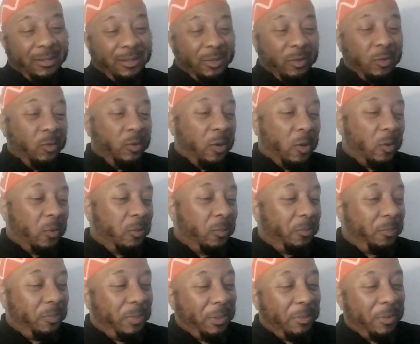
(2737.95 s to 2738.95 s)
You know,
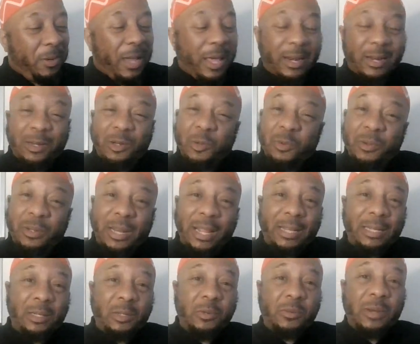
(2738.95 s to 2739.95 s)
people gotta do what they
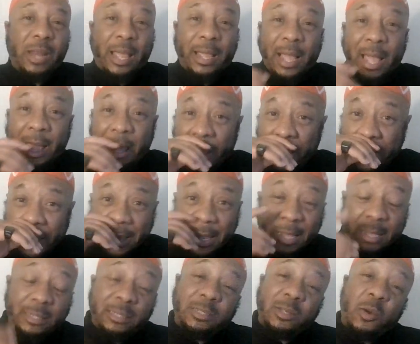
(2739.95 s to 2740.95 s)
do. Like
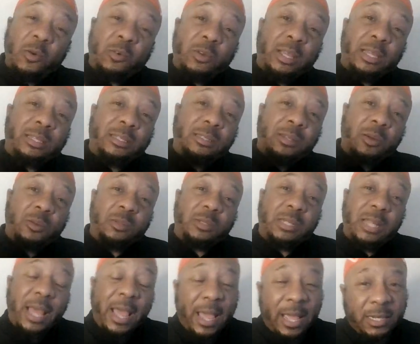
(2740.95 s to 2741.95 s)
it's so
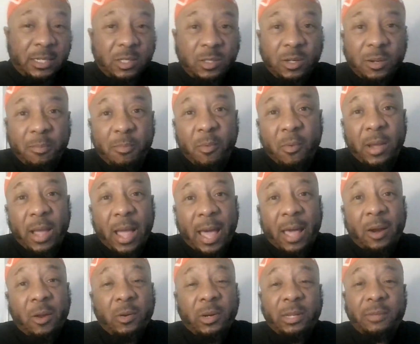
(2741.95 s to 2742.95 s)
sad to the point I
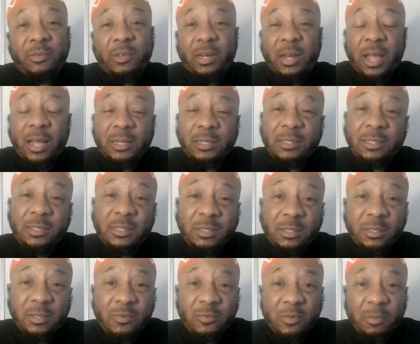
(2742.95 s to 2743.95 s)
don't even knock
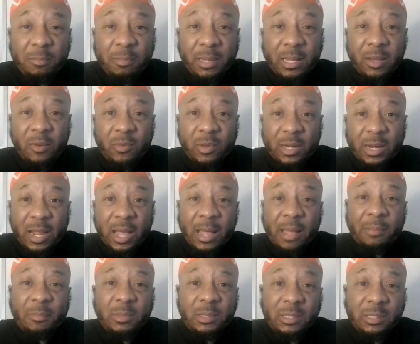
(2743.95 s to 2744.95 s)
sisters for being with
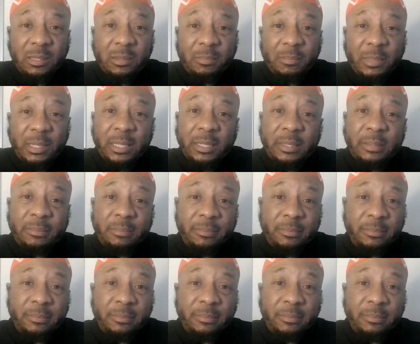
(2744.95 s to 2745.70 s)
non-Muslim men.